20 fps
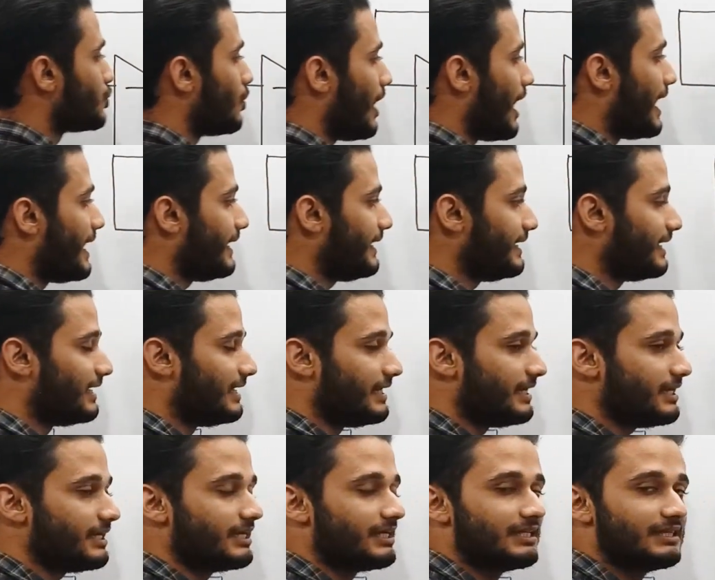So
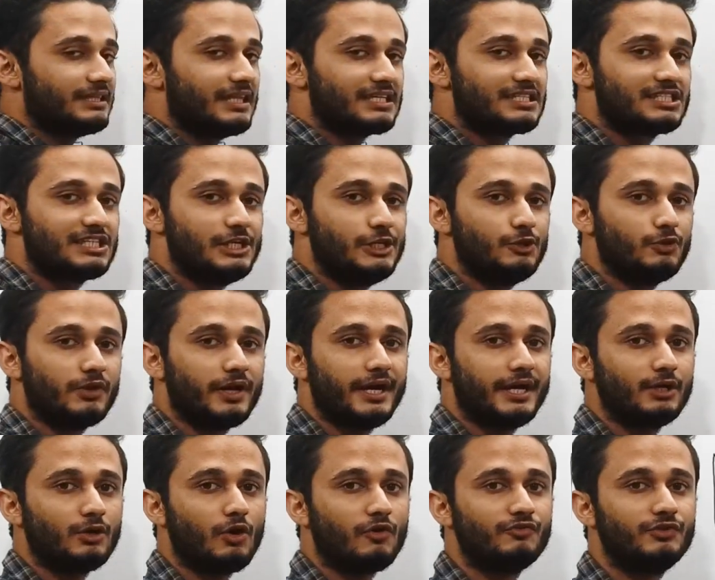ideally, the slew
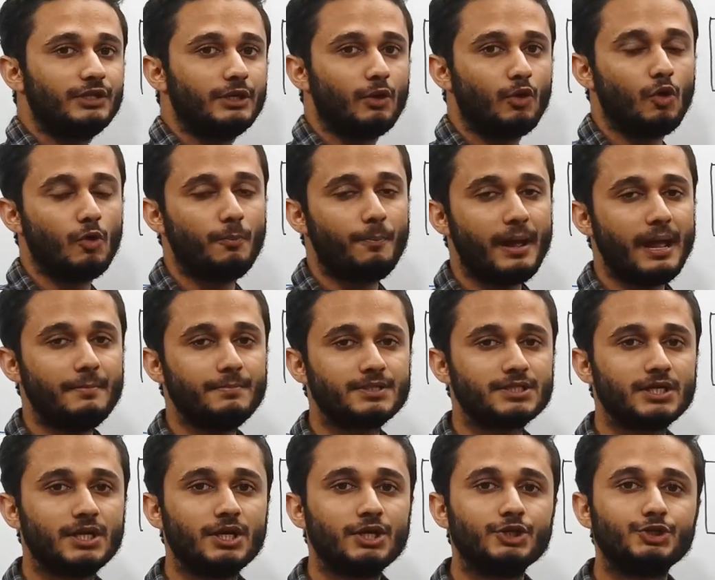rate of the
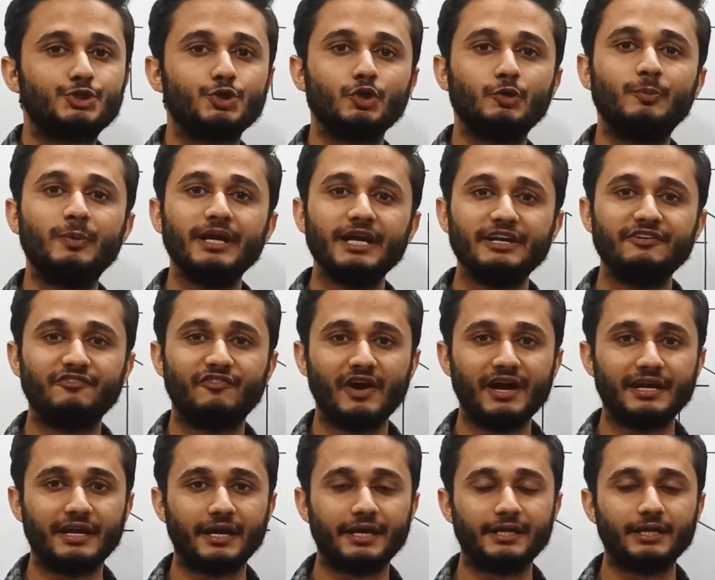op-amps should be
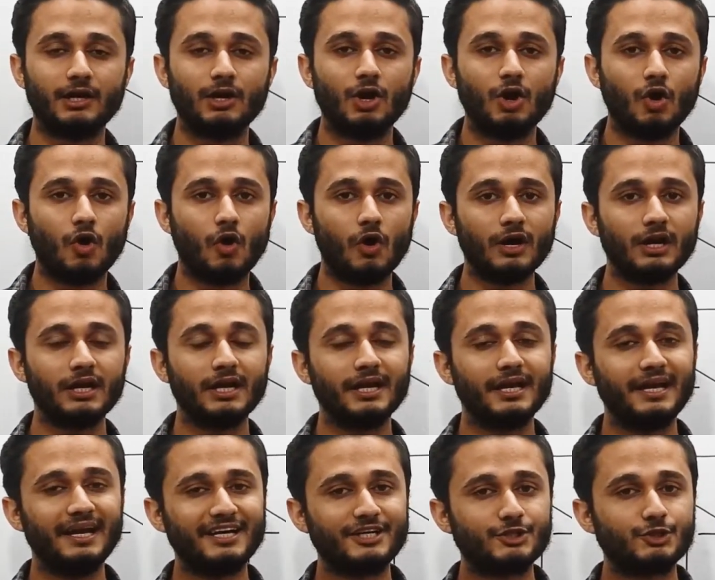infinite, or
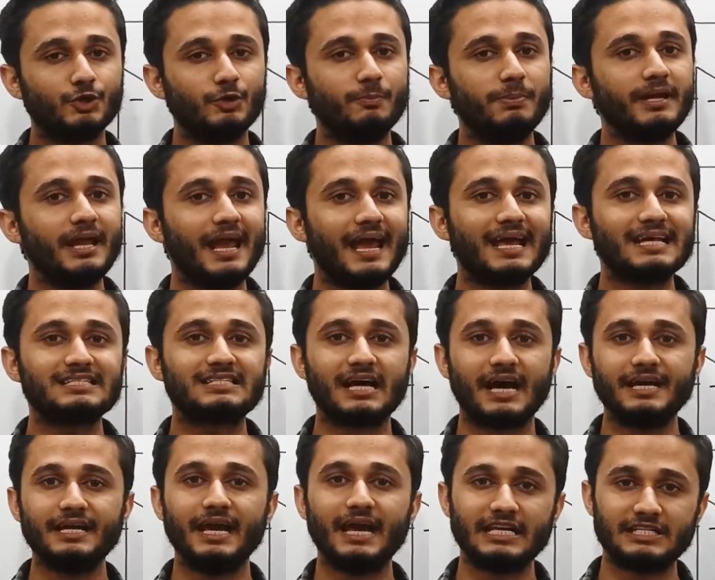it should be
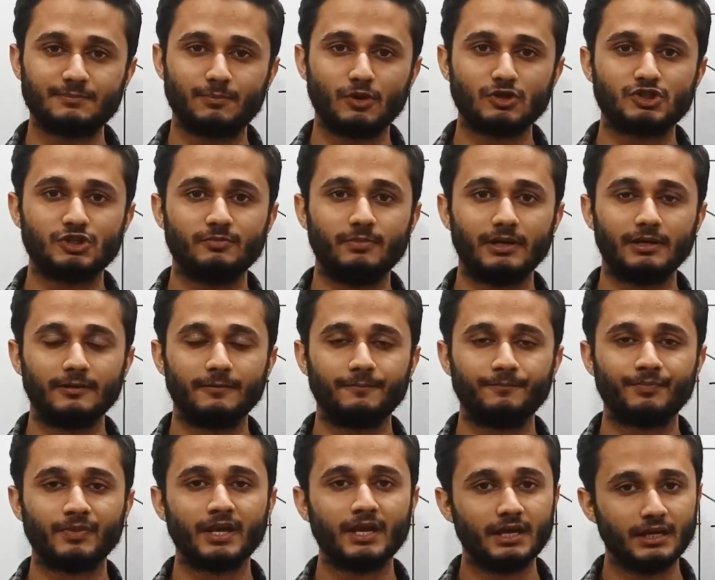as high as possible.
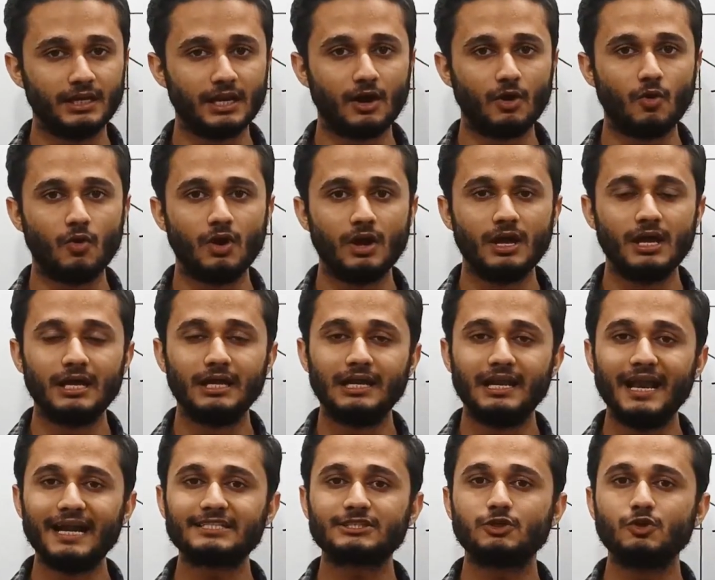Now,
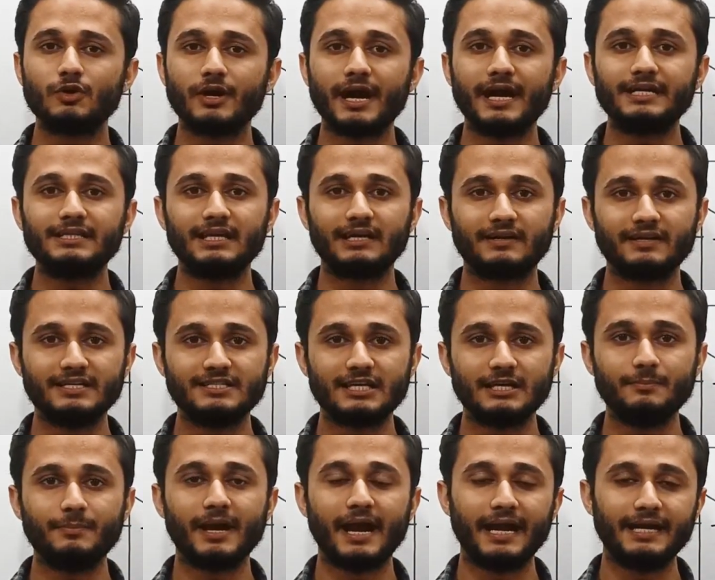let's look at the
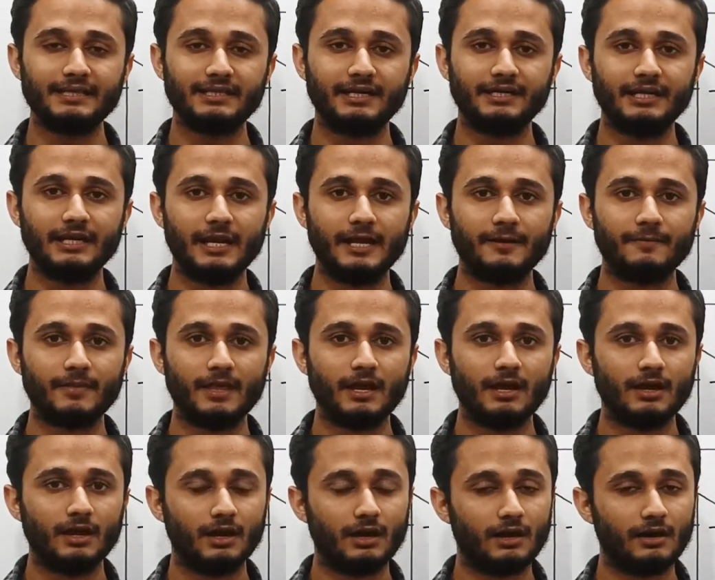reason behind the delay.
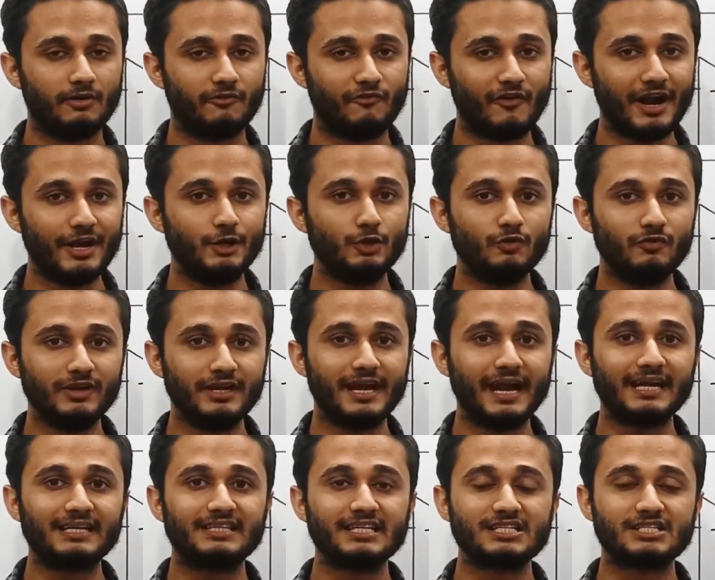Why do
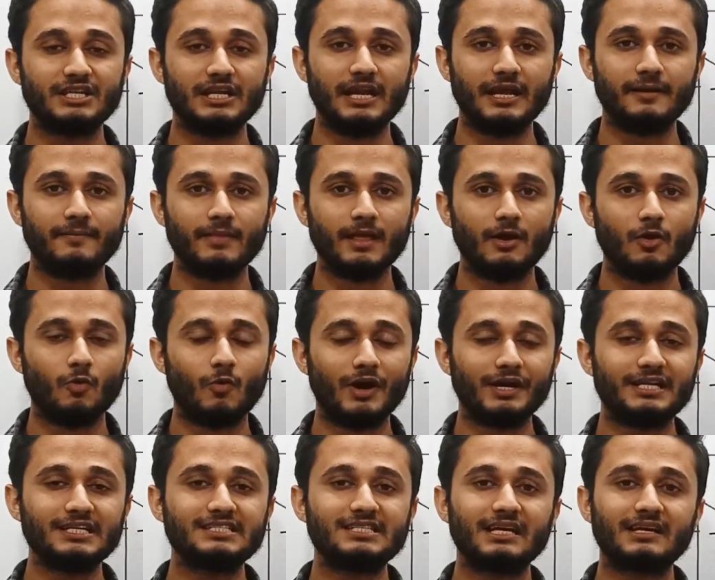we get this delay?
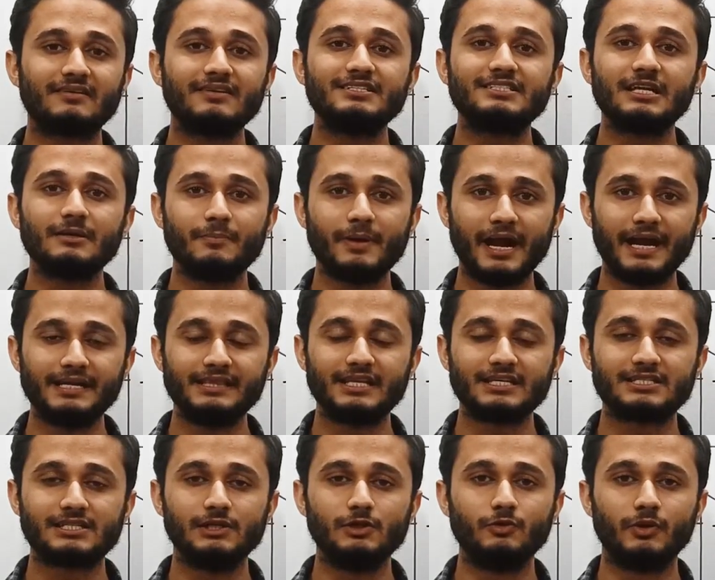What is the reason
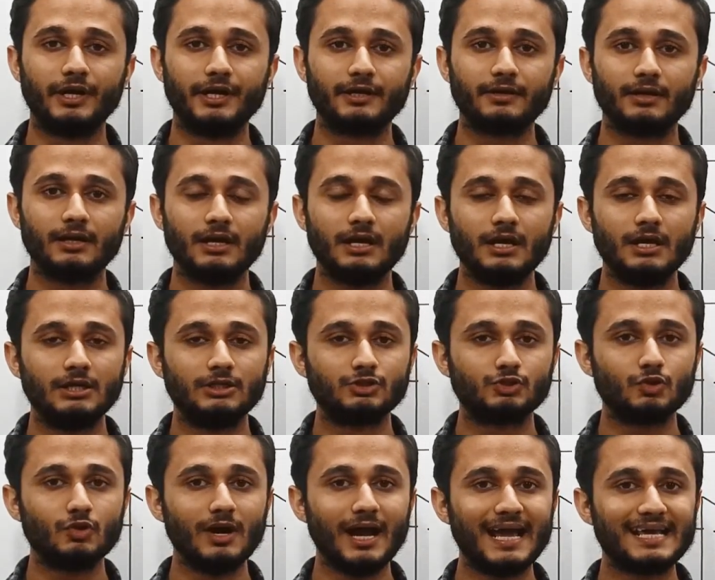behind the slew rate?
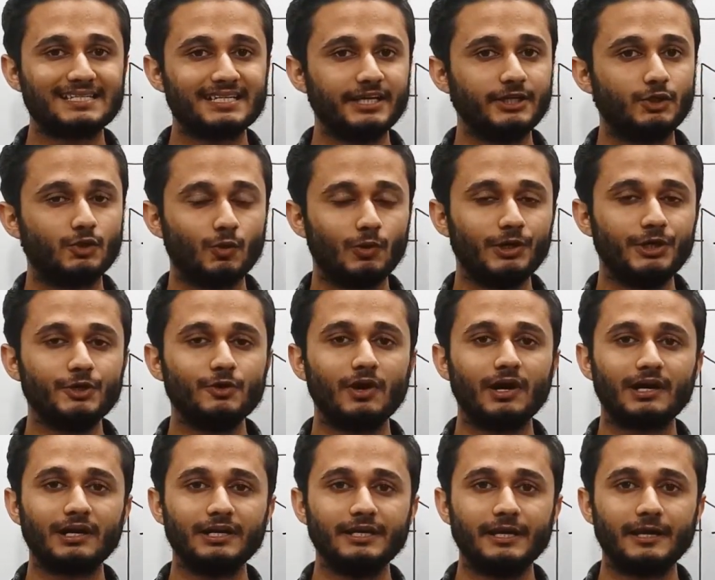So as I told
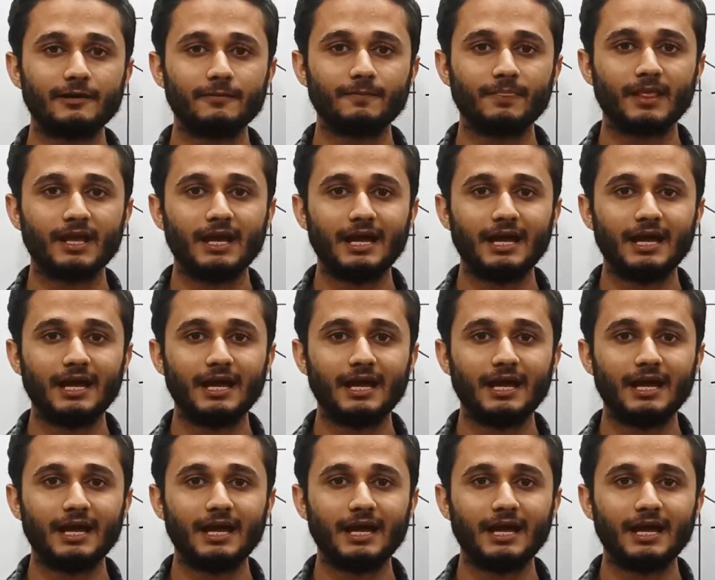you earlier,